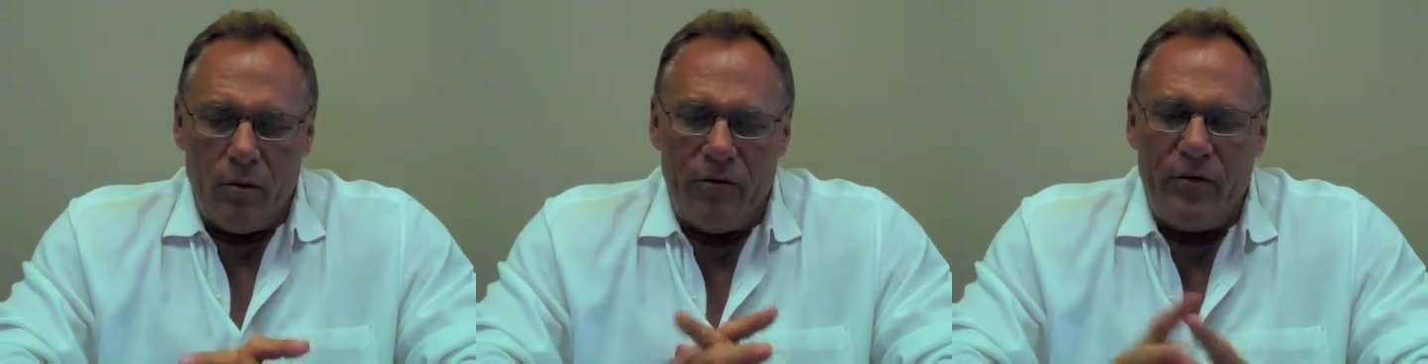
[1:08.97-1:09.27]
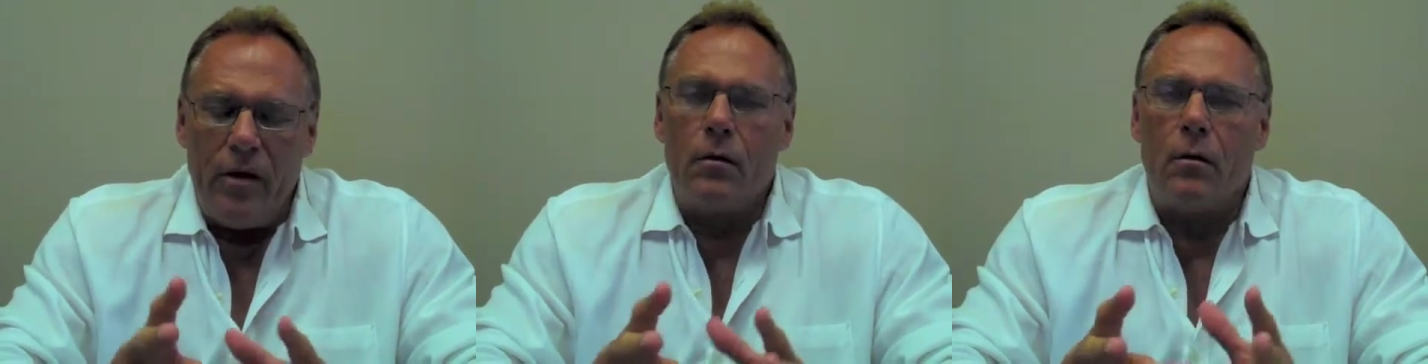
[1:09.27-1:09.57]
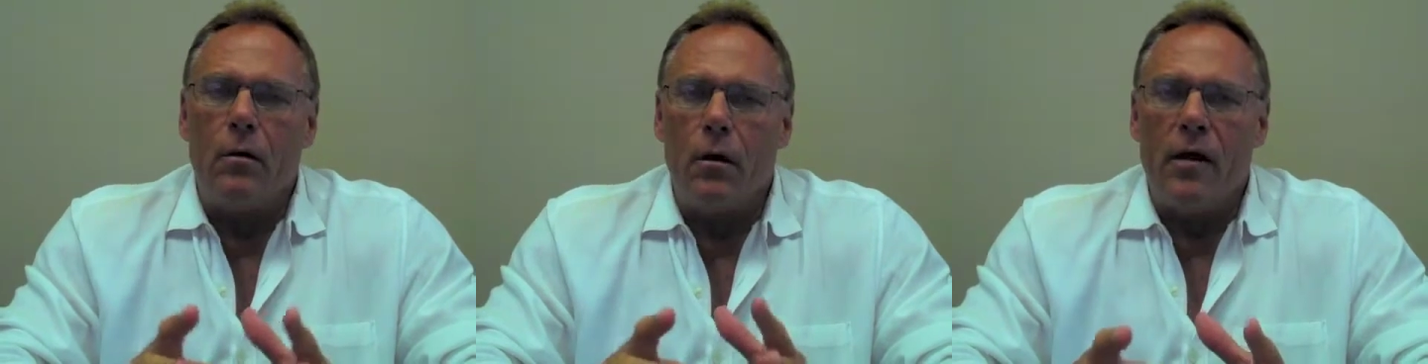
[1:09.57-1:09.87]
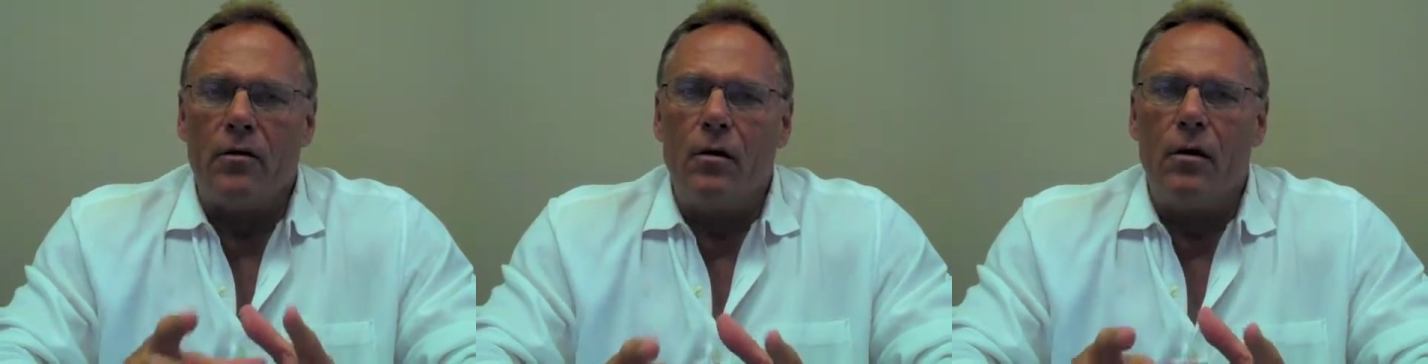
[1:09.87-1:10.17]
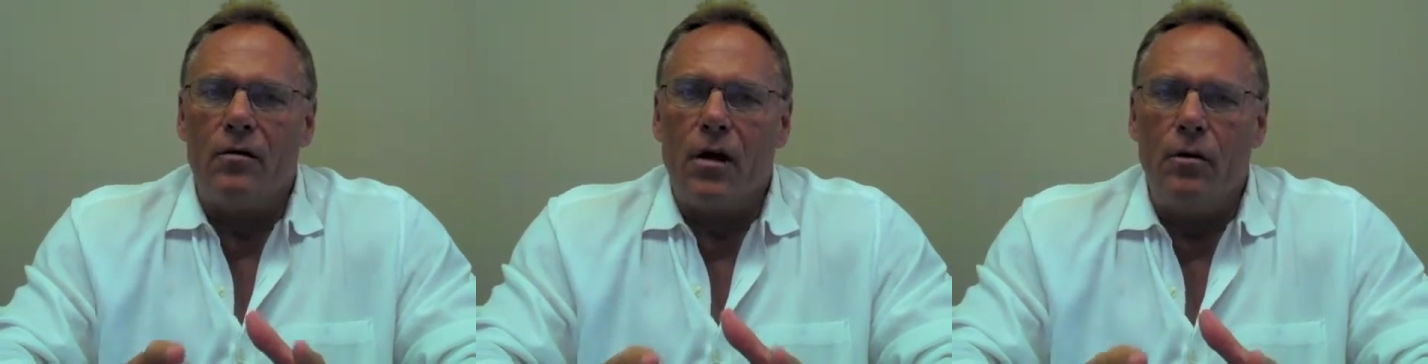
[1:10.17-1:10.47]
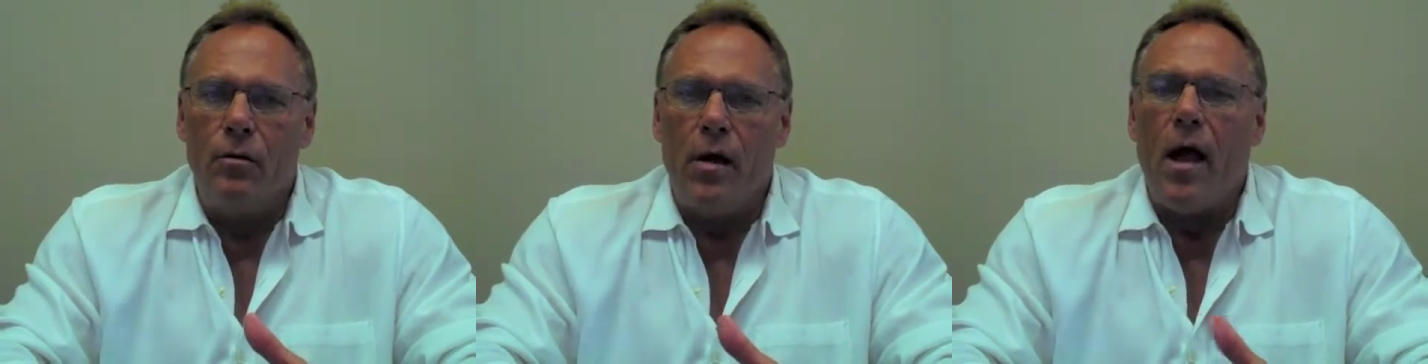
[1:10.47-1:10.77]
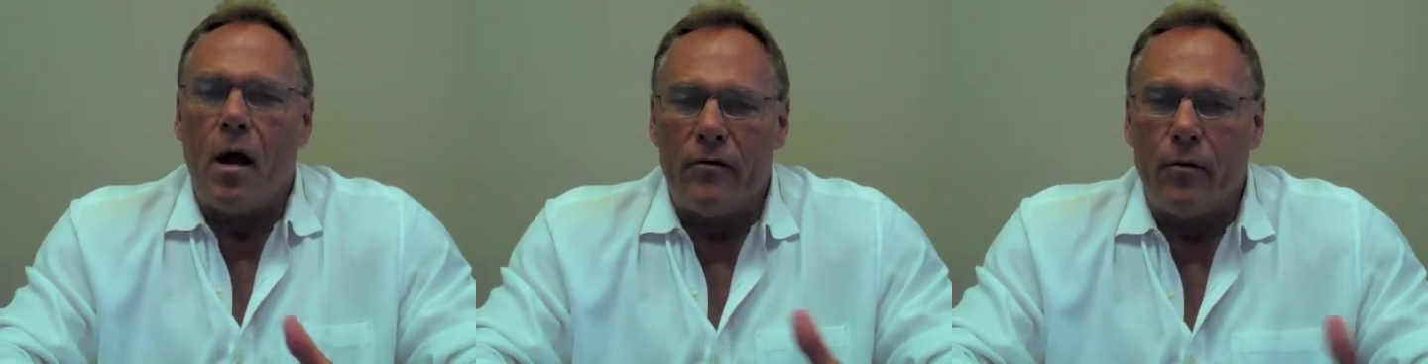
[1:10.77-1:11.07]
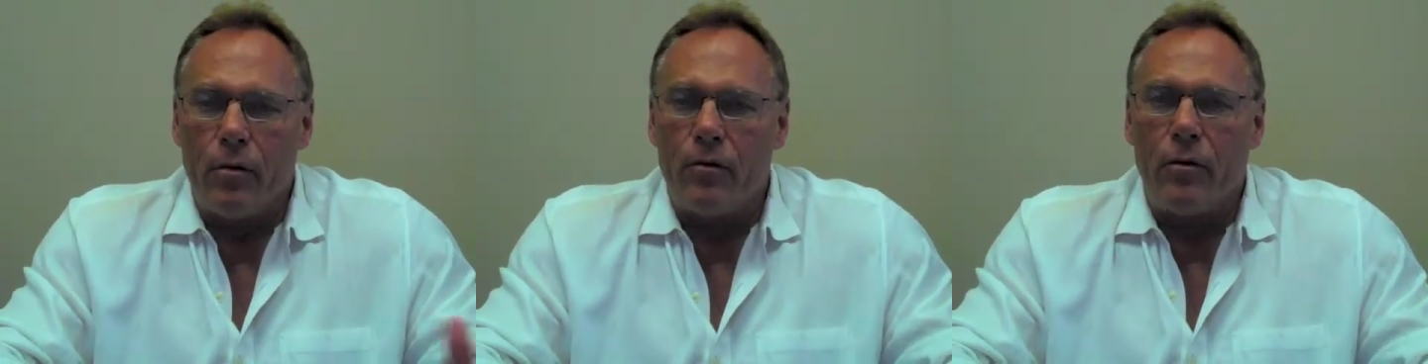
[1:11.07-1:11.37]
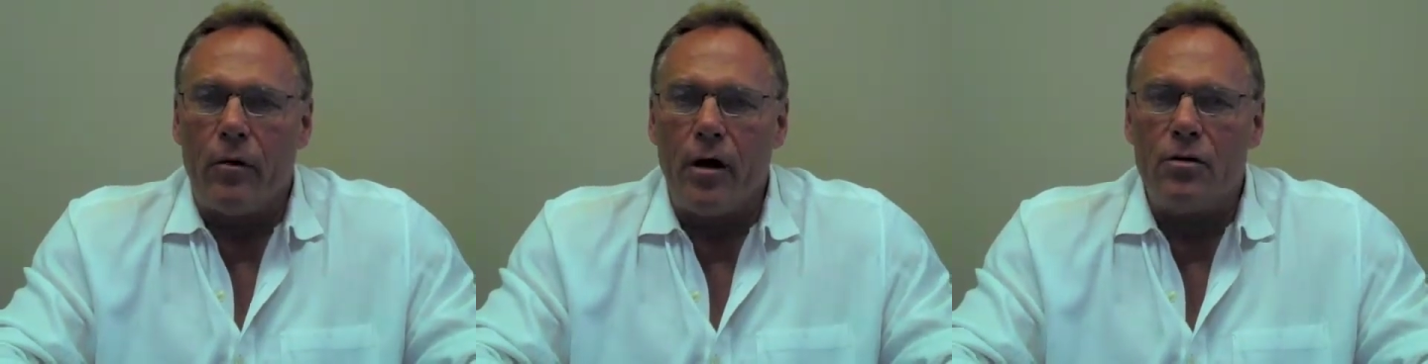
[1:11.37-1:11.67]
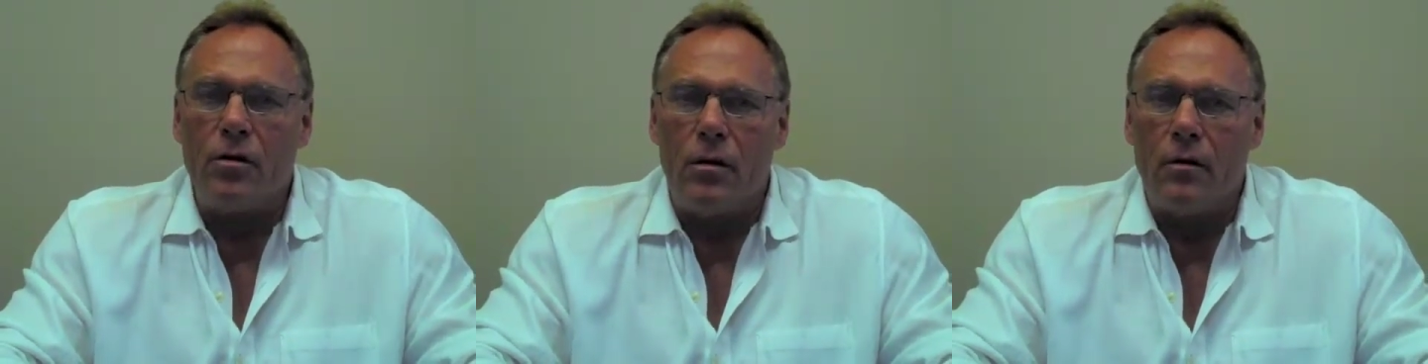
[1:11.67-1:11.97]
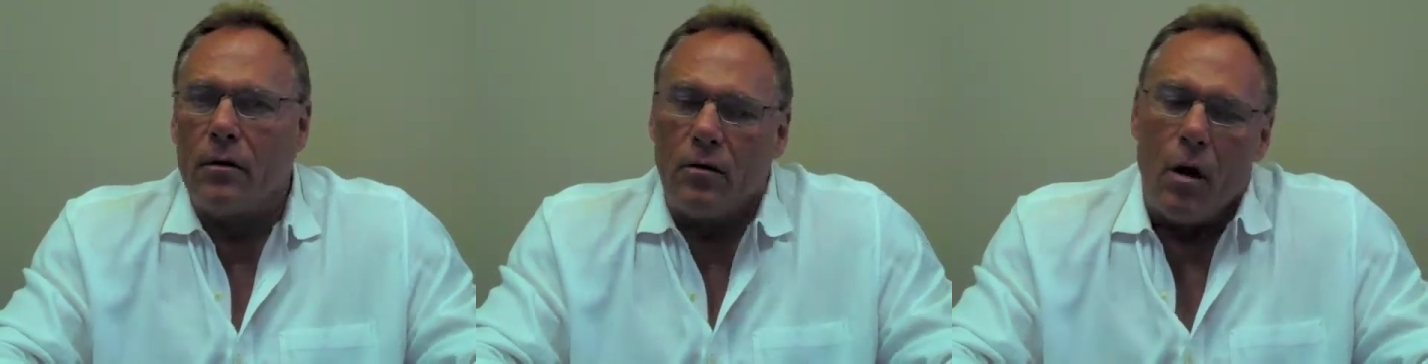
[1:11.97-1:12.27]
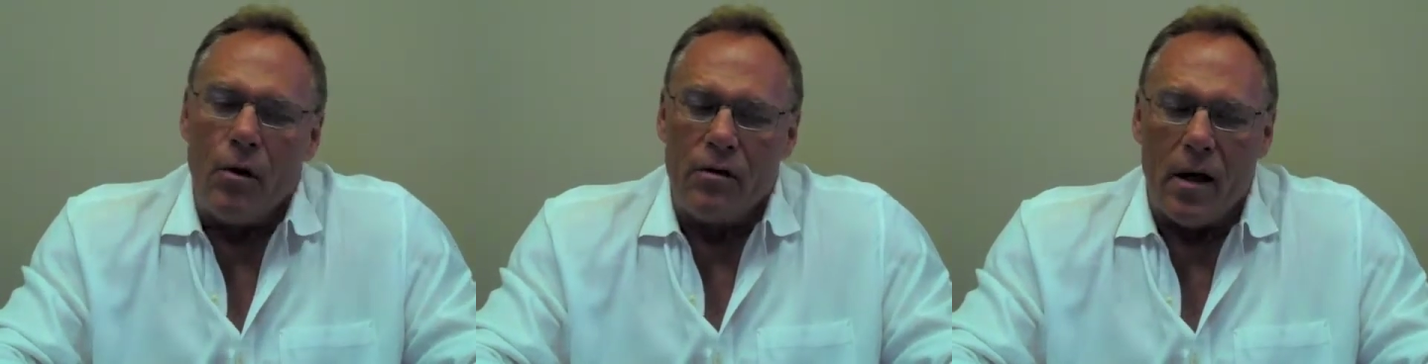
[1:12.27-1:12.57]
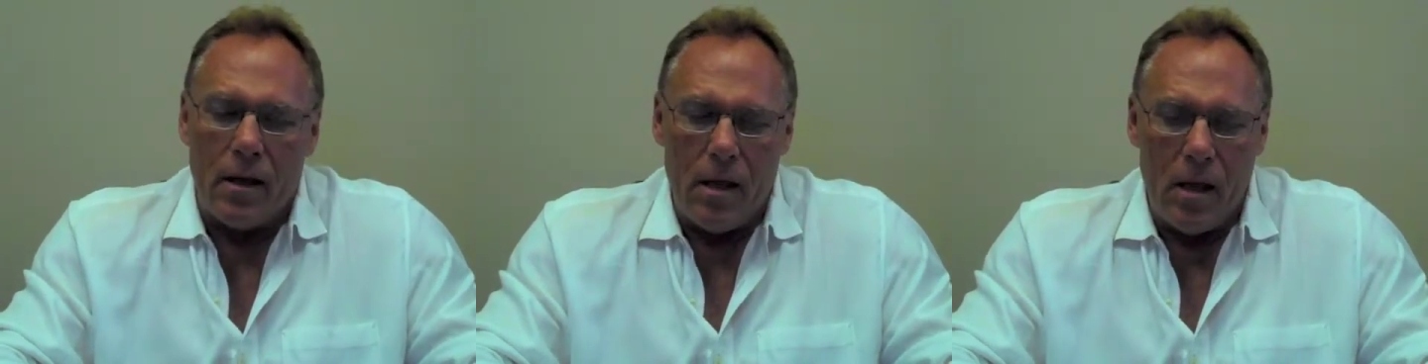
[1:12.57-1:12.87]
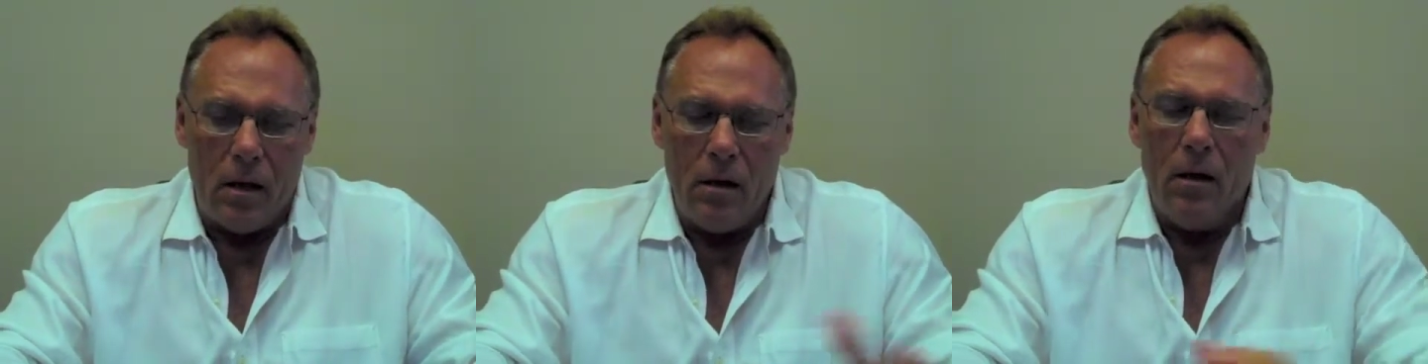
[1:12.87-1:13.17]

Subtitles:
feel as good as I do now for the duration, as long as I can.